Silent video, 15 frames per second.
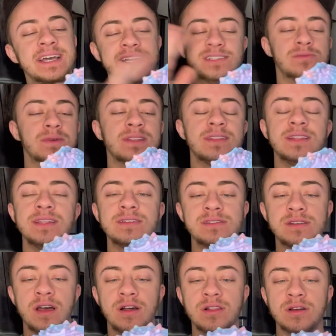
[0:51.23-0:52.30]
is with this
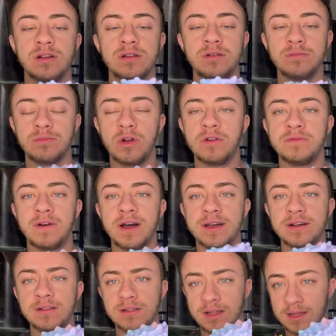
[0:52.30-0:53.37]
color
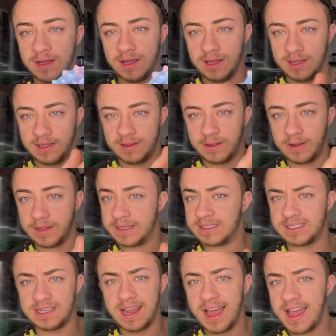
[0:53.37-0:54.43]
profile.
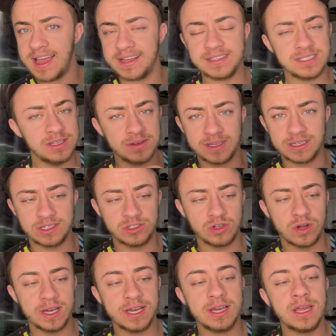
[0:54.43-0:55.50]
It's nice, you can
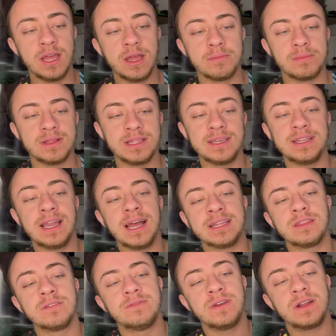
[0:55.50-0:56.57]
enjoy it, but then at
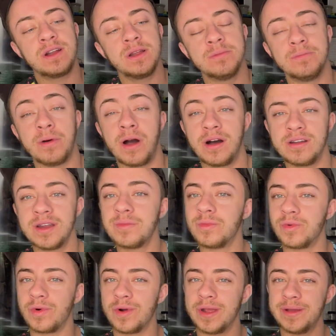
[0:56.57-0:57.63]
the very bottom
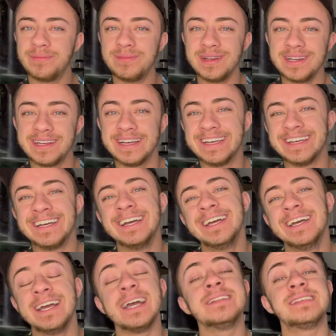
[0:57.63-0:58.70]
rim,
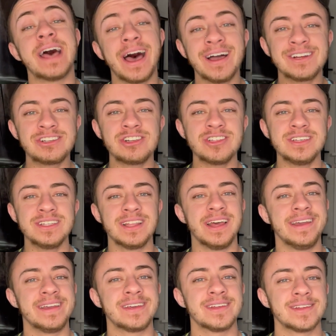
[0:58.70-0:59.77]
it's actually
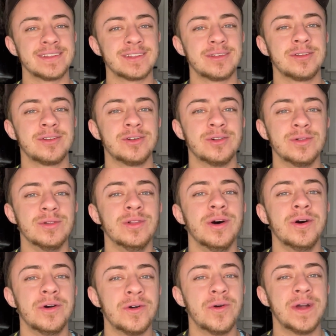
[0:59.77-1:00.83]
like
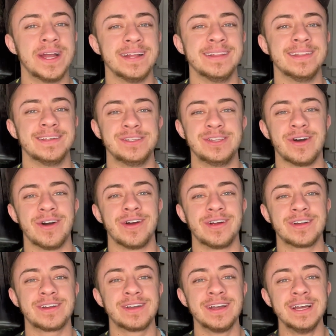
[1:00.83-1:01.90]
glow in the
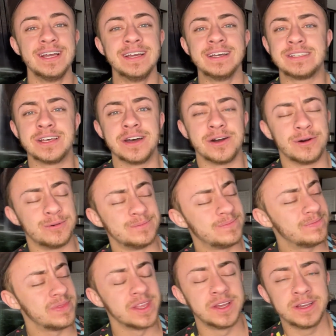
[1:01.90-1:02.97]
dark. So,
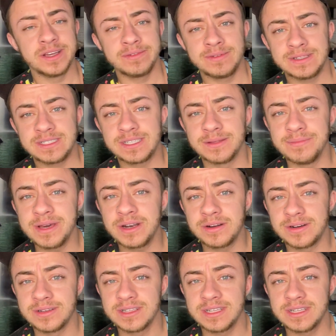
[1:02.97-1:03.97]
it's the middle of